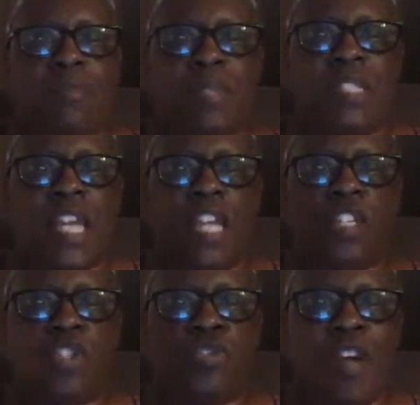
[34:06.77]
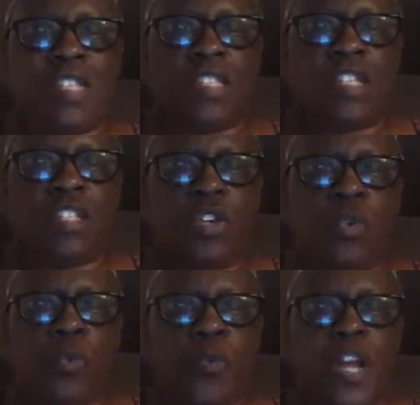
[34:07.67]
Patella's dresses,
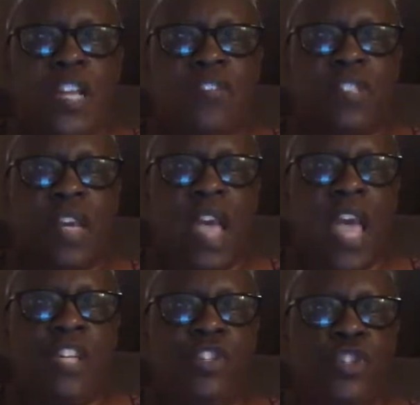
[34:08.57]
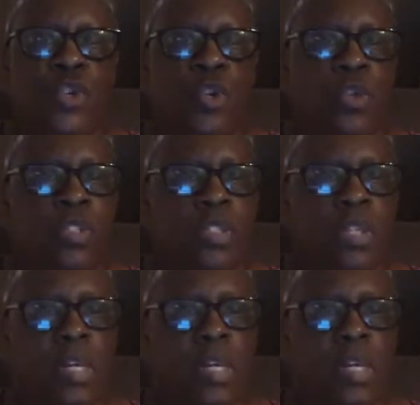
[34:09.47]
wreaths, and jewels